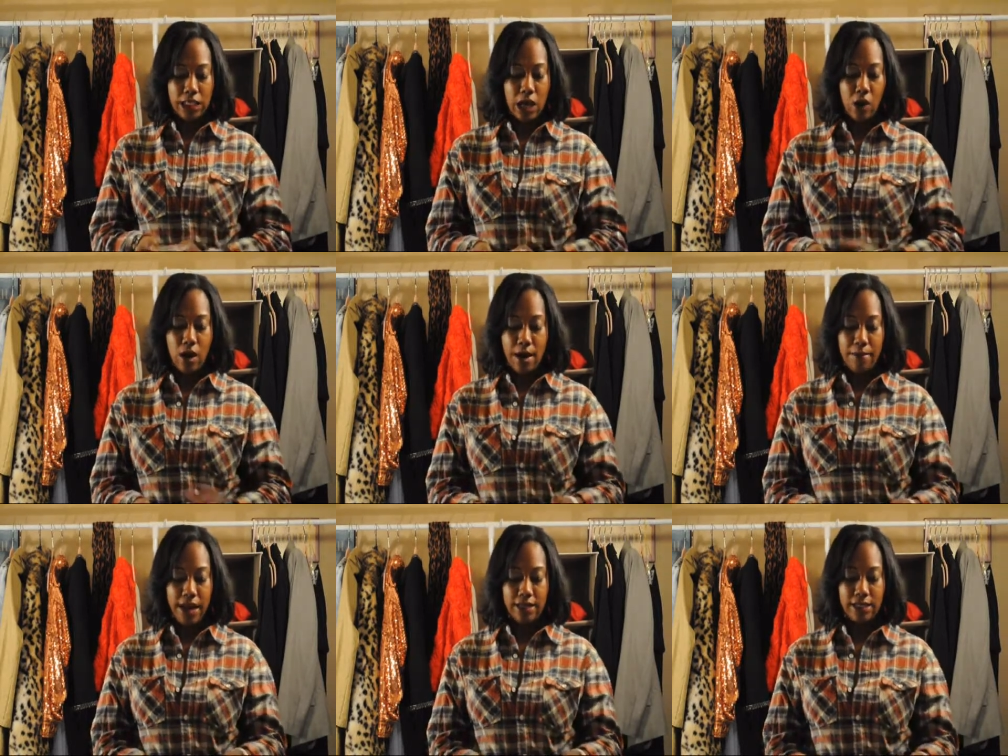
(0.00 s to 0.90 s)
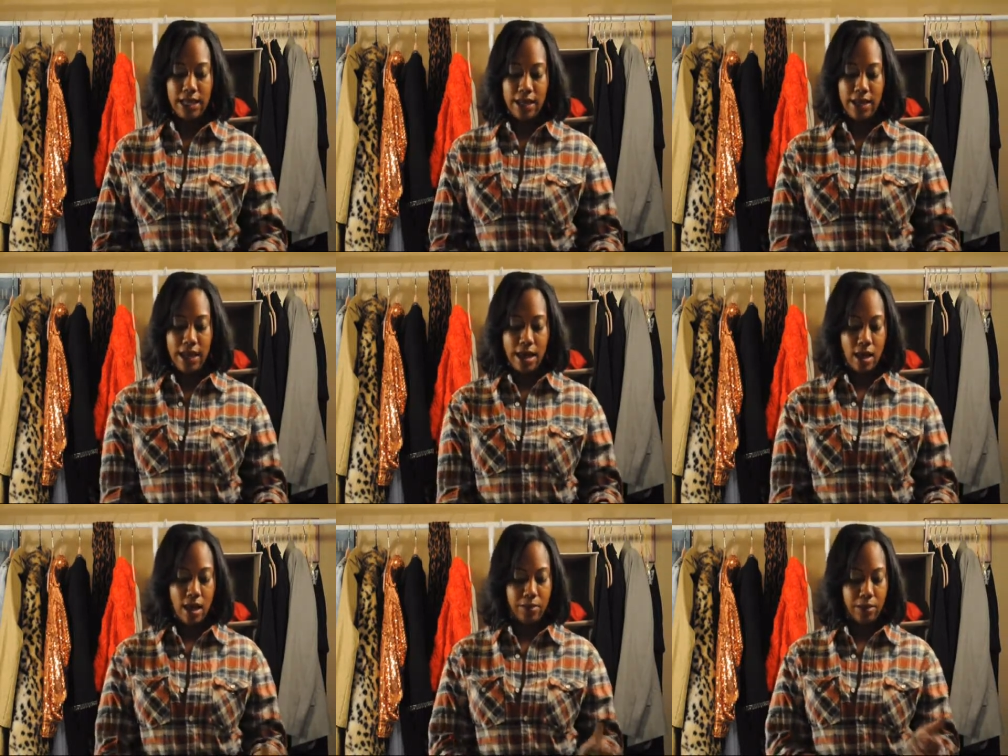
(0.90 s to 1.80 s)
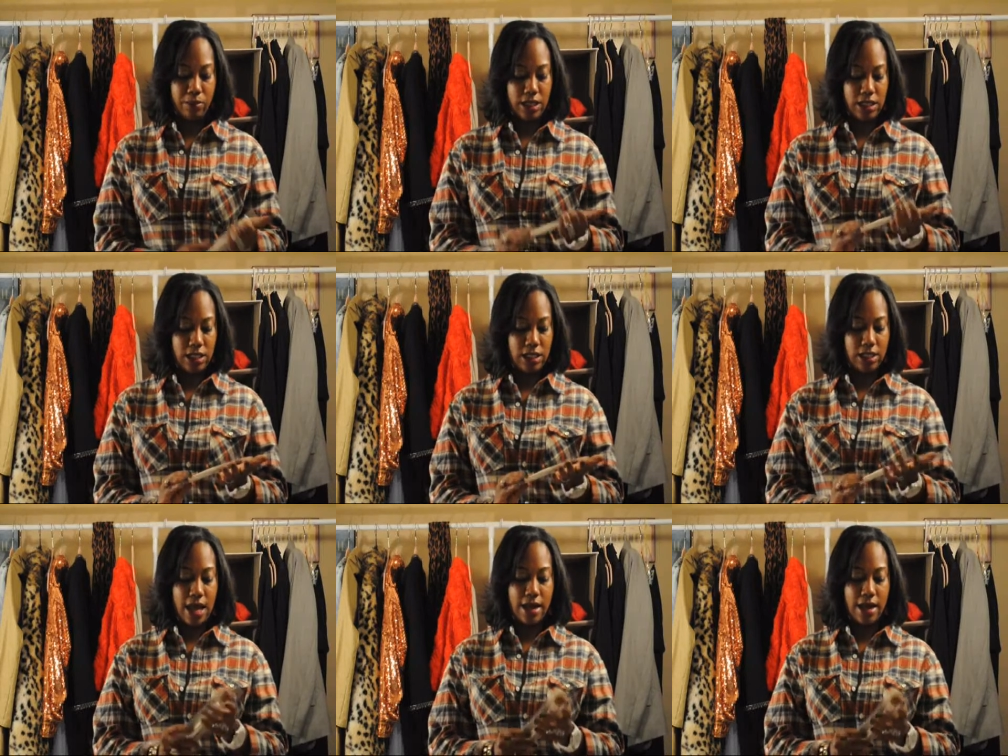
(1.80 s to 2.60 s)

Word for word: So um, I did get a couple of brushes.